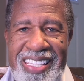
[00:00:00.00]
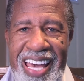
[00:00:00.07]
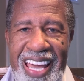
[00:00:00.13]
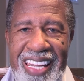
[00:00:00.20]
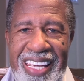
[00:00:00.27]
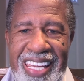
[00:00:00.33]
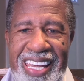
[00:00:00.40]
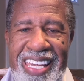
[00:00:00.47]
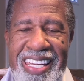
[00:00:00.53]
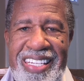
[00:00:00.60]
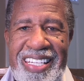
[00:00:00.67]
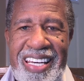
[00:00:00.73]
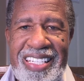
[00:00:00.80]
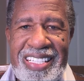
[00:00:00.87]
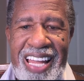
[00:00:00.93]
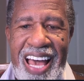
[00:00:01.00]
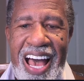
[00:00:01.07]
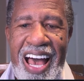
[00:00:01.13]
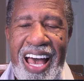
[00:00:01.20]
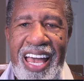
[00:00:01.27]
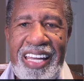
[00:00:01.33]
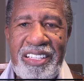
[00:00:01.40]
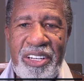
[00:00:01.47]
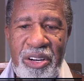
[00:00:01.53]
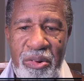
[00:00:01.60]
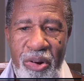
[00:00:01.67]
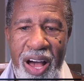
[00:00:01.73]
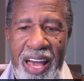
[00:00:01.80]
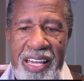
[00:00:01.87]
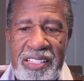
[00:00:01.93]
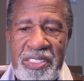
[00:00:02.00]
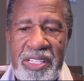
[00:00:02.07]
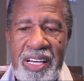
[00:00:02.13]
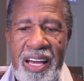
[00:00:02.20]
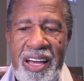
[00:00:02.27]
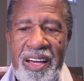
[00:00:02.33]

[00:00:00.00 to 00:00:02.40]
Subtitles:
that he denied Christ.